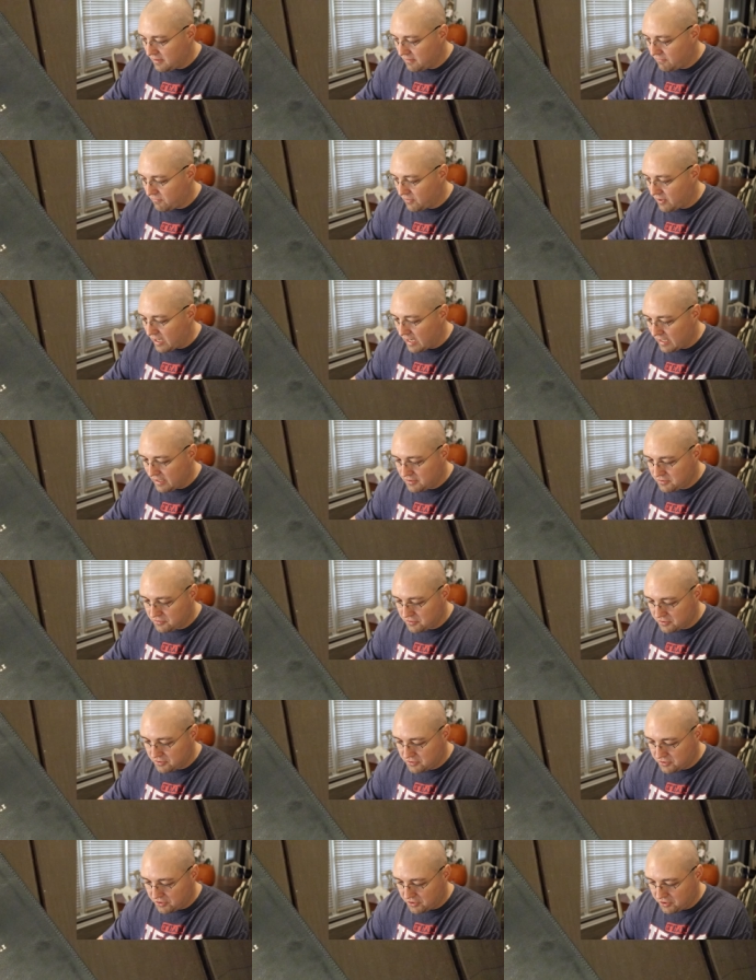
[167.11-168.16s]
for
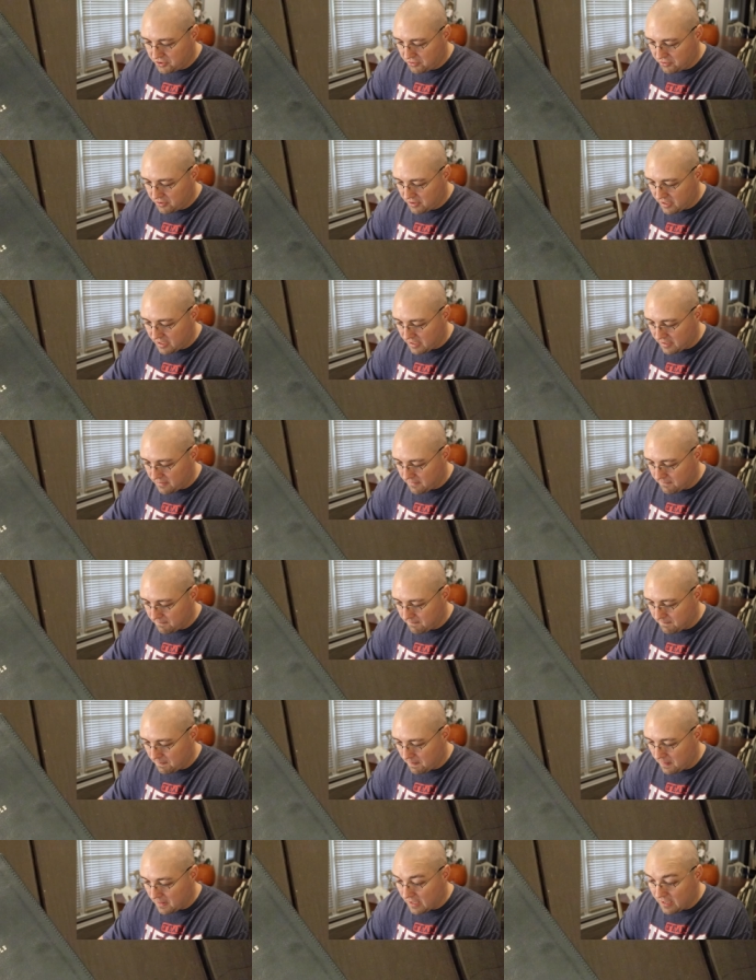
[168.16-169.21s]
extra security.
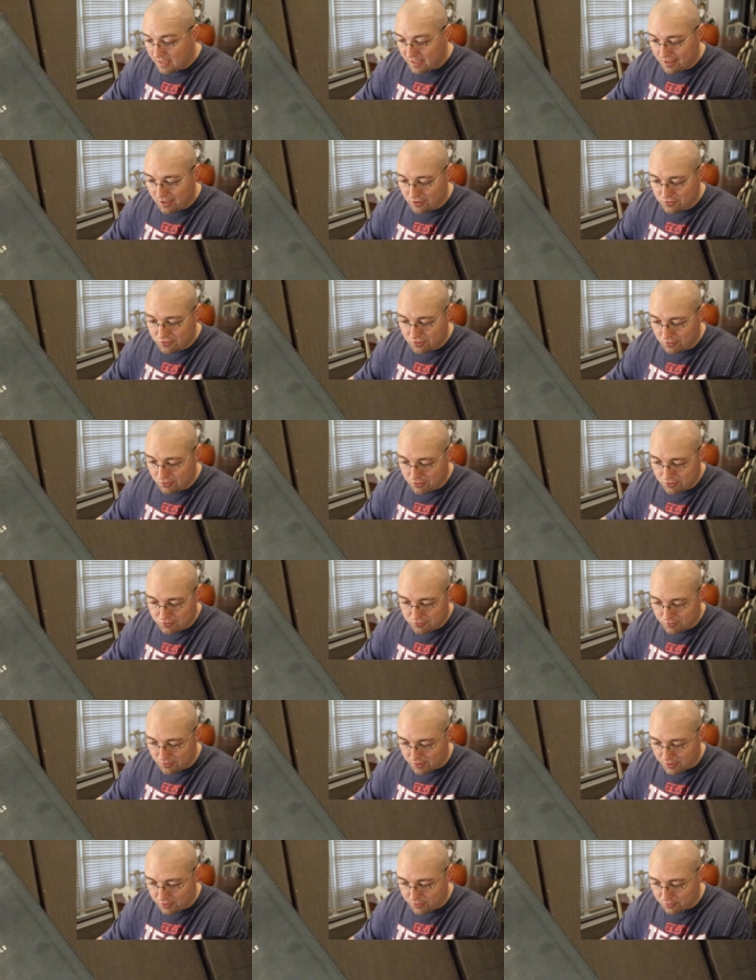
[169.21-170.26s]
It also looks
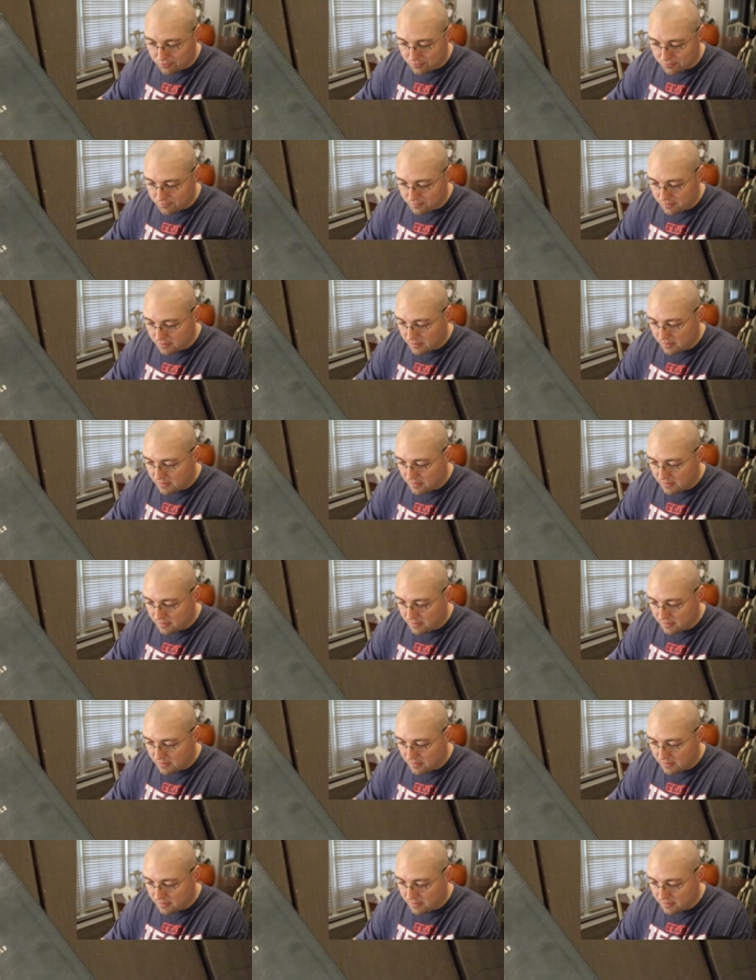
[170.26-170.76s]
really cool.